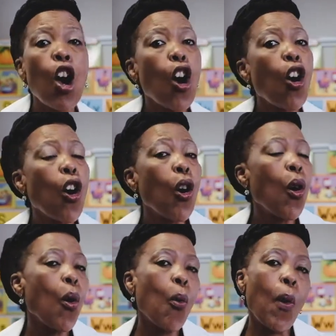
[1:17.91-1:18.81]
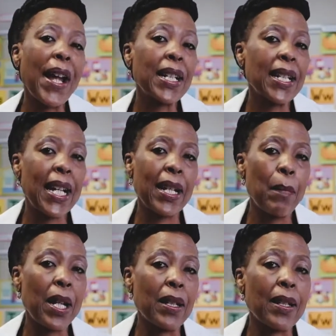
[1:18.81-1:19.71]
or wild
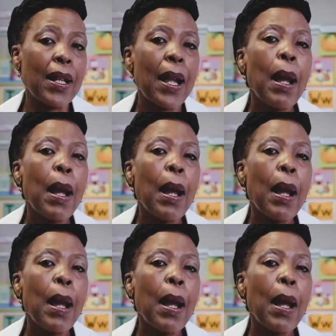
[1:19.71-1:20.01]
animals.